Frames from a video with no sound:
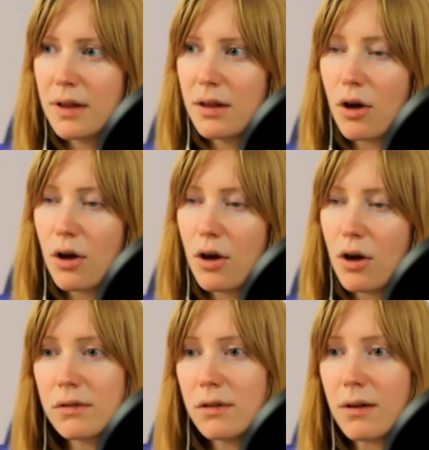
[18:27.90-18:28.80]

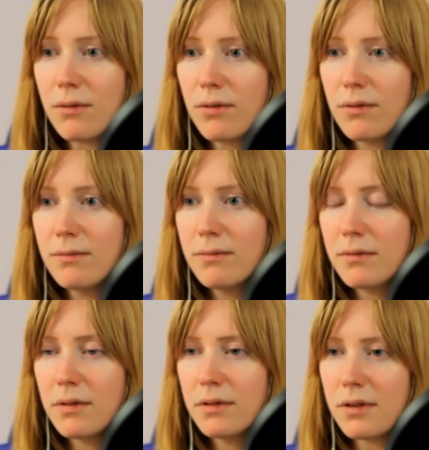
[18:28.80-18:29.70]
hosts of
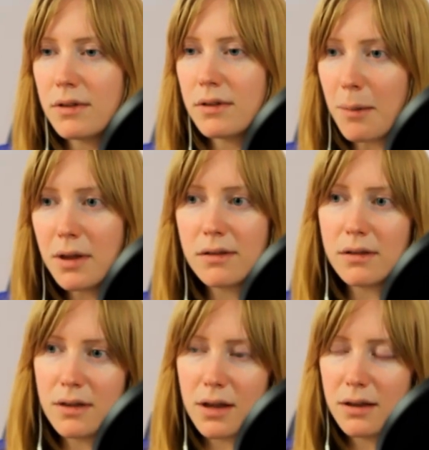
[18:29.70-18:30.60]
summits
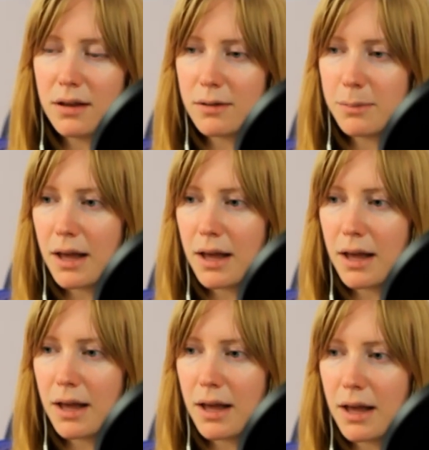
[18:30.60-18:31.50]
in the indie
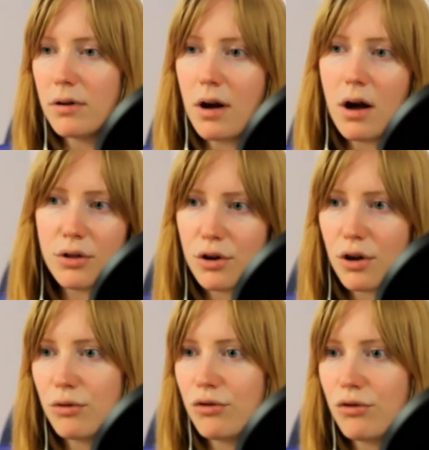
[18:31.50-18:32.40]
space or author
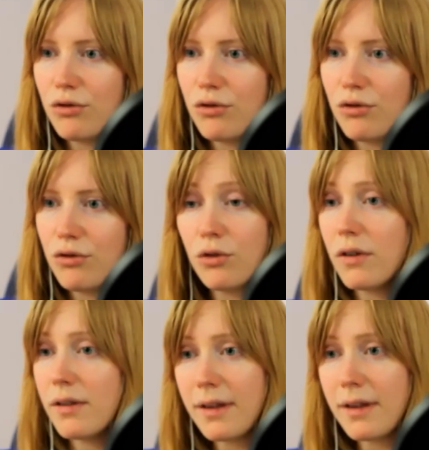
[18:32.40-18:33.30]
coacher,
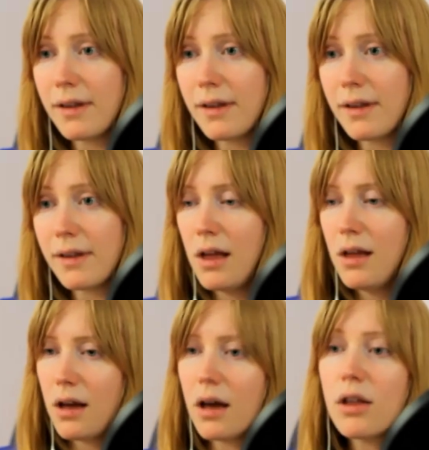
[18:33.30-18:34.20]
coaches, editors,
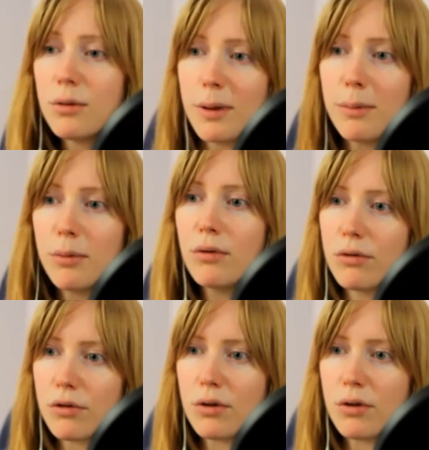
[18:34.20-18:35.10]
other people who
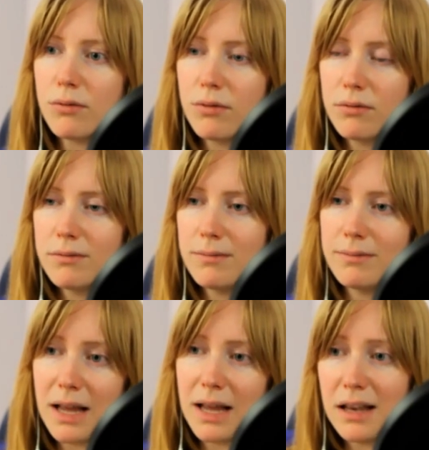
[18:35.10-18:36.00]
serve
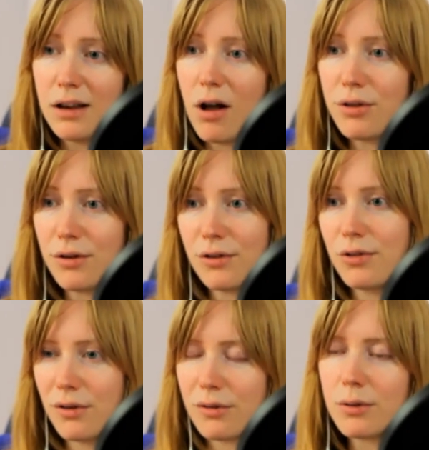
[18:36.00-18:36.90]
indie authors.
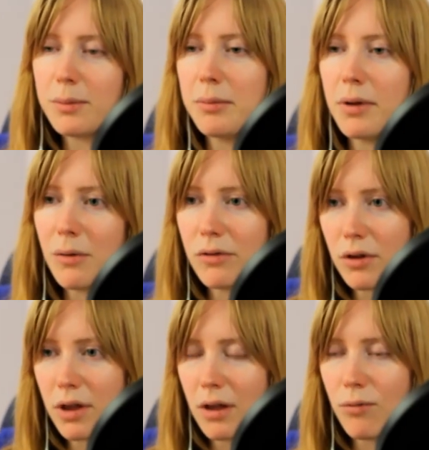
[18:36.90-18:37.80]
Those were the people I was
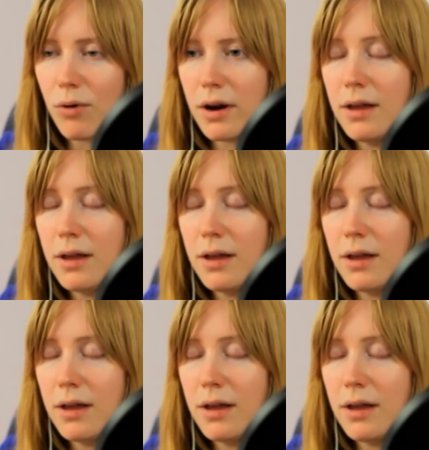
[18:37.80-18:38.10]
looking for.